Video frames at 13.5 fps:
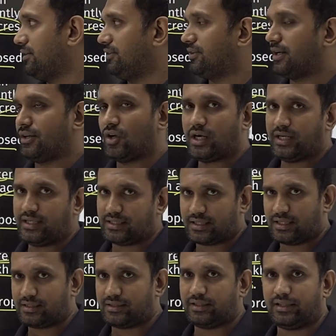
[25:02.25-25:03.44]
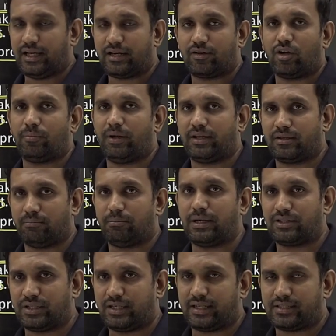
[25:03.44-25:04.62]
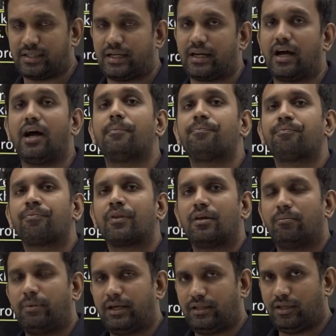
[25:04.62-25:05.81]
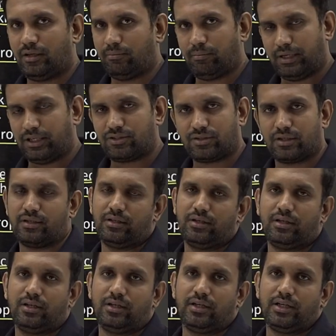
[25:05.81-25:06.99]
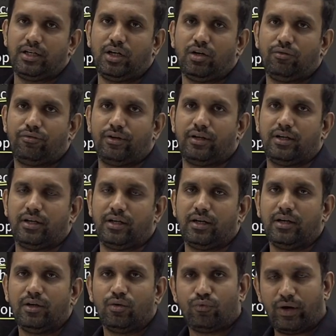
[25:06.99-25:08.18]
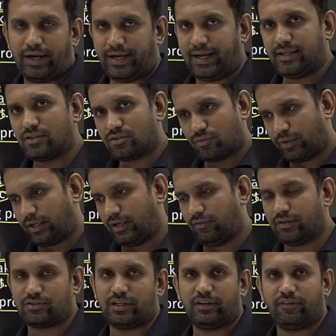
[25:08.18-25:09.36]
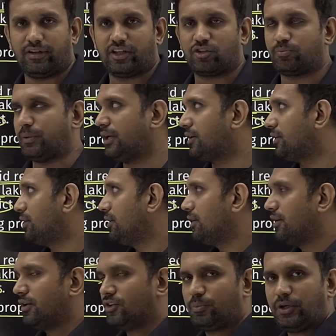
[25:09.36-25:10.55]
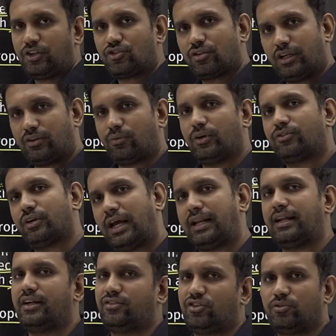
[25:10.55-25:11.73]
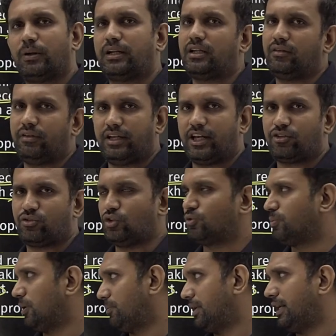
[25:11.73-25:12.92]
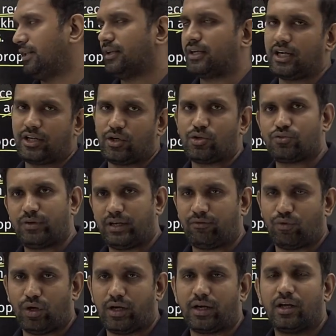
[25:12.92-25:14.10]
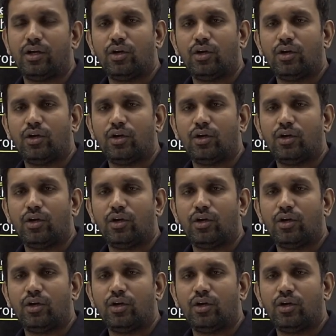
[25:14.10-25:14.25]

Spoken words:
These are not discussed in the economic budget, etc., by the Minister of Finance when he was delivering the speech. It was analysis by the various newspaper and the cutouts we have got.